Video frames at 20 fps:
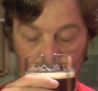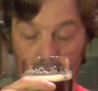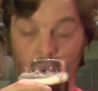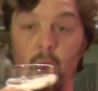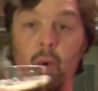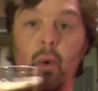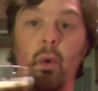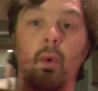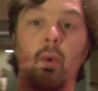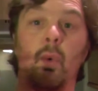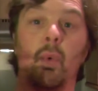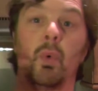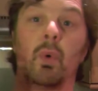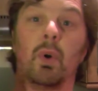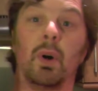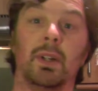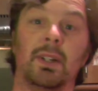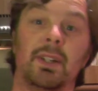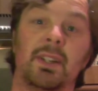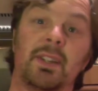
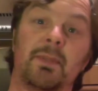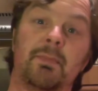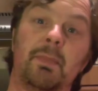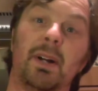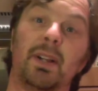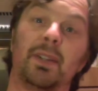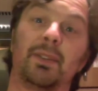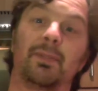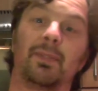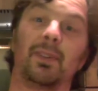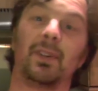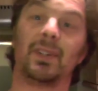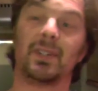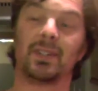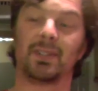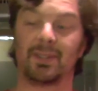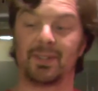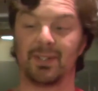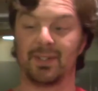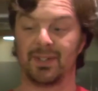Oh, and it smells very
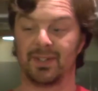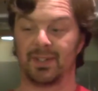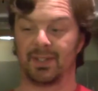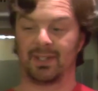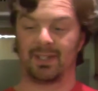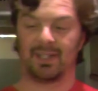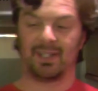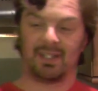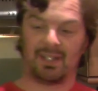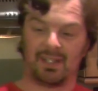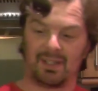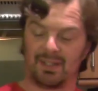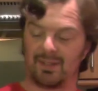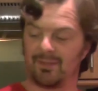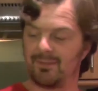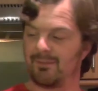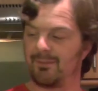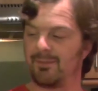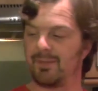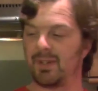good.
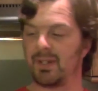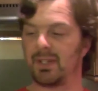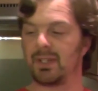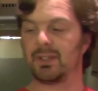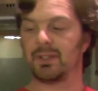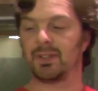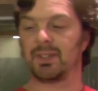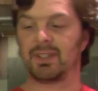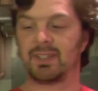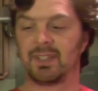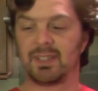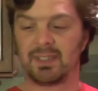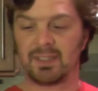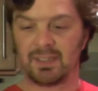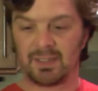Very good.